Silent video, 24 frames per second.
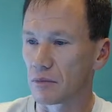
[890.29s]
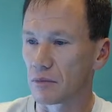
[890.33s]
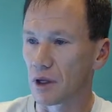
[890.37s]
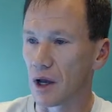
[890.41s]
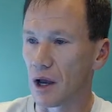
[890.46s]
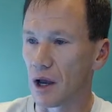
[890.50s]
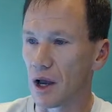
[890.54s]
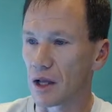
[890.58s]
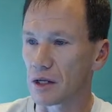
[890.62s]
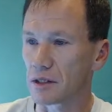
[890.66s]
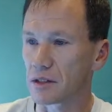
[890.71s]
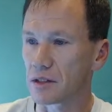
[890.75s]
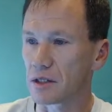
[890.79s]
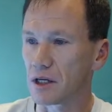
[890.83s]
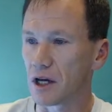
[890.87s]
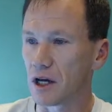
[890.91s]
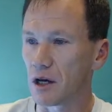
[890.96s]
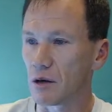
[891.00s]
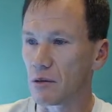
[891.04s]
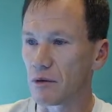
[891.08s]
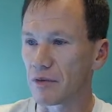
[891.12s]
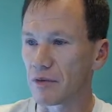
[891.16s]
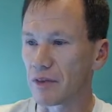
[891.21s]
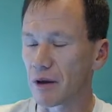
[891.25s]
hot
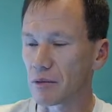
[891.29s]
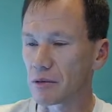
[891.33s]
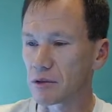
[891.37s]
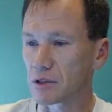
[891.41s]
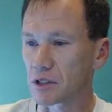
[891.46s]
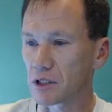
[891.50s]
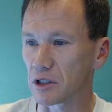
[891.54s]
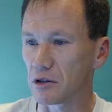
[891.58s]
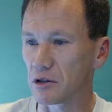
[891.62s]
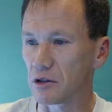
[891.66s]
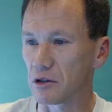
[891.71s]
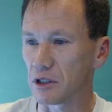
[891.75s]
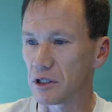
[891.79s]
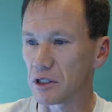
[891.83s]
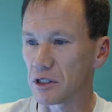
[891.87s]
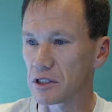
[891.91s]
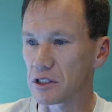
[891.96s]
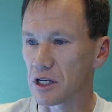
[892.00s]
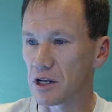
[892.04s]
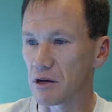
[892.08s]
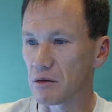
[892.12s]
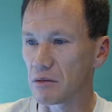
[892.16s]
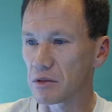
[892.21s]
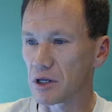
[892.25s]
tub, if that was included,
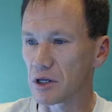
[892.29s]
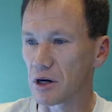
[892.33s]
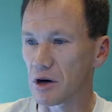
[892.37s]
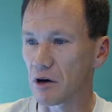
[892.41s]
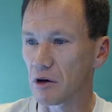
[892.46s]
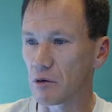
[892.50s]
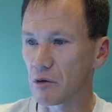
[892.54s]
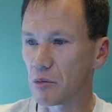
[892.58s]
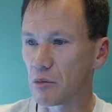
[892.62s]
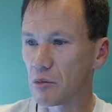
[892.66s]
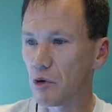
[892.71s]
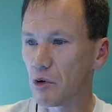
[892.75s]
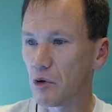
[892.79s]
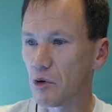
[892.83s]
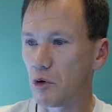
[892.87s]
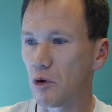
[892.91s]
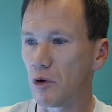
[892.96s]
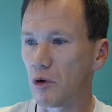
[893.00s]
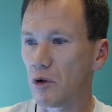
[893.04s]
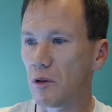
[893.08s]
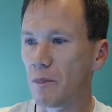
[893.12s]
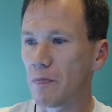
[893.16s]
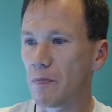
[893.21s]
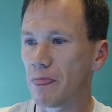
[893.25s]
steam shower,
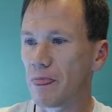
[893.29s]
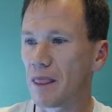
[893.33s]
pool.